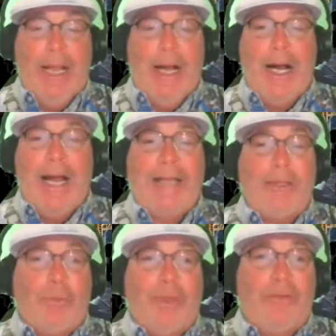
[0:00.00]
And
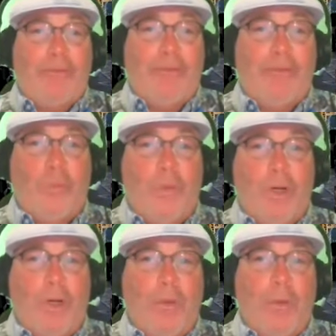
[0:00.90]
the reasons
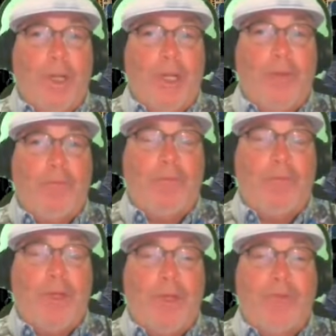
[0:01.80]
were
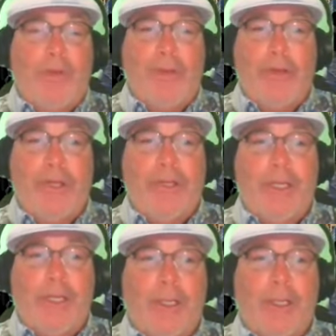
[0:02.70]
very good.